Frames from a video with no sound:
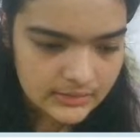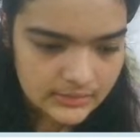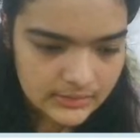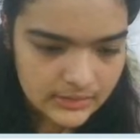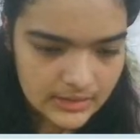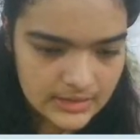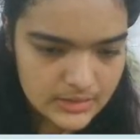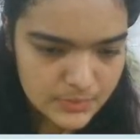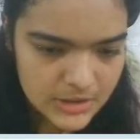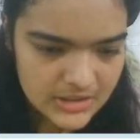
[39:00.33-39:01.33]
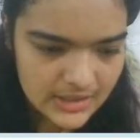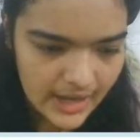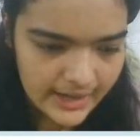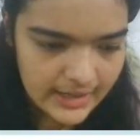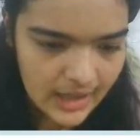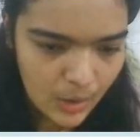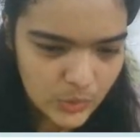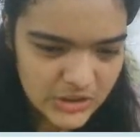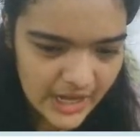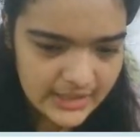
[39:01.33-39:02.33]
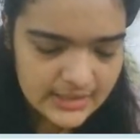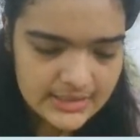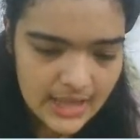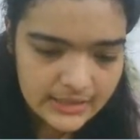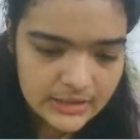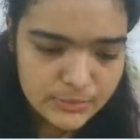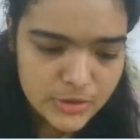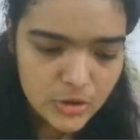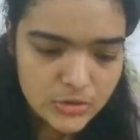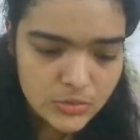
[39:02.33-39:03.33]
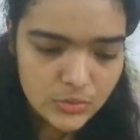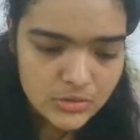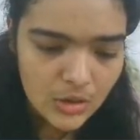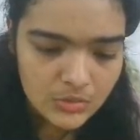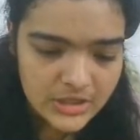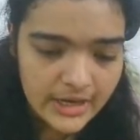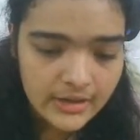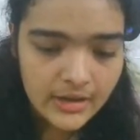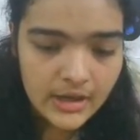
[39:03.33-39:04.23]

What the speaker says: these images aligning outside, this other image also goes outside.